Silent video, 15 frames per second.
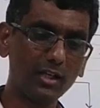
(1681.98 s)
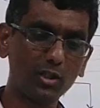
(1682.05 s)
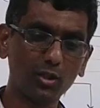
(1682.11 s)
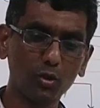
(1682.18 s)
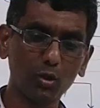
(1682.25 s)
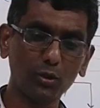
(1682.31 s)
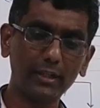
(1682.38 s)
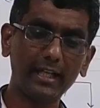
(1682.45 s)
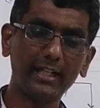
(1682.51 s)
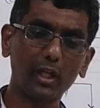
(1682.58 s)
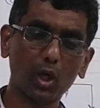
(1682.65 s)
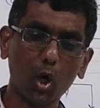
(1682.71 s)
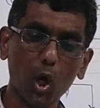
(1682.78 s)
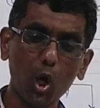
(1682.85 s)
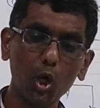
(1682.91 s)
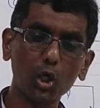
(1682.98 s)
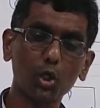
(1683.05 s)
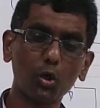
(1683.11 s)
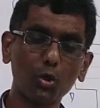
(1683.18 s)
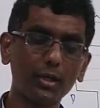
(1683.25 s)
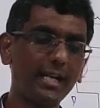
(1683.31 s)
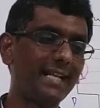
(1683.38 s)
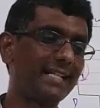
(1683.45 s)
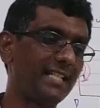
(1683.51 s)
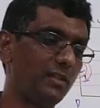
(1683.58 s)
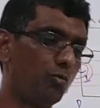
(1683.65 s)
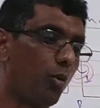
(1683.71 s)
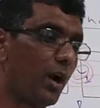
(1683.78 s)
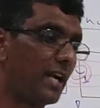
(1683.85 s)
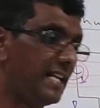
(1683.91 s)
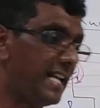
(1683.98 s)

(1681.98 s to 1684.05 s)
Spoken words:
so that the coil rotates in one